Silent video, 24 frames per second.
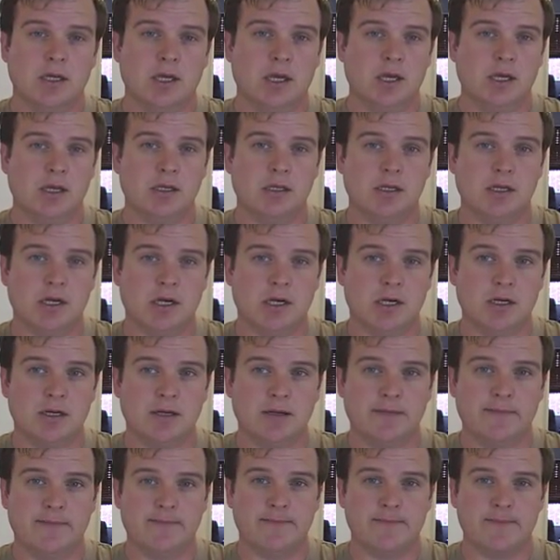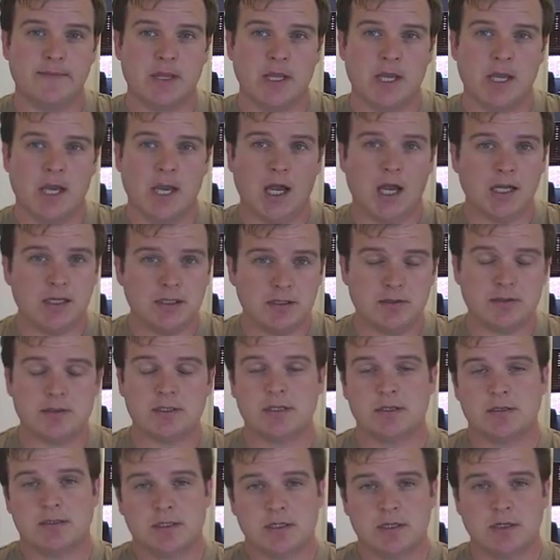and I do
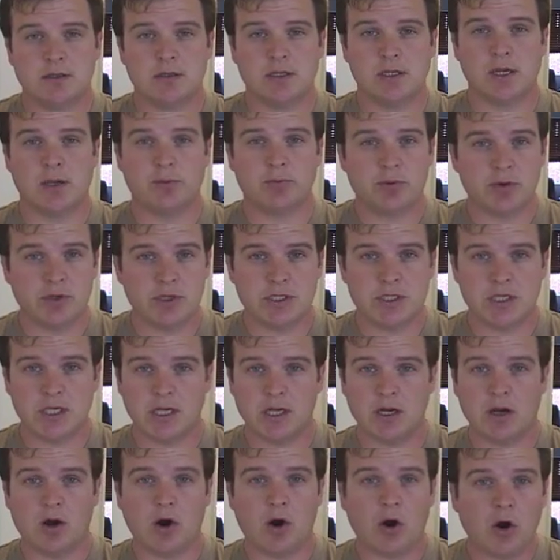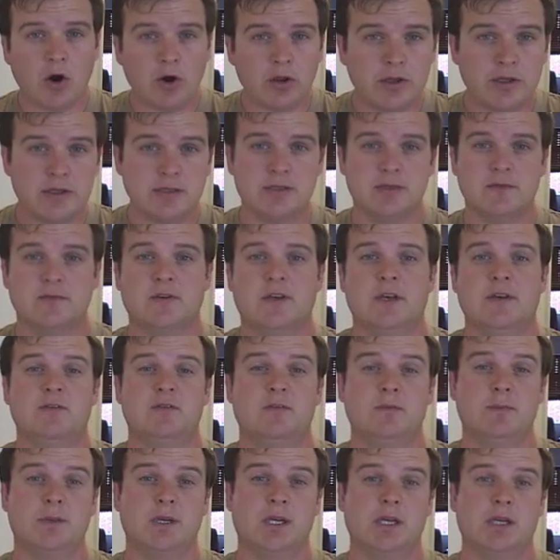sincerely appreciate all that you've
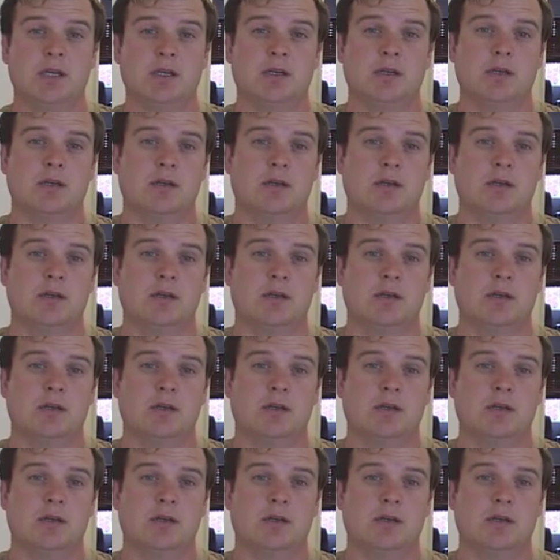given me,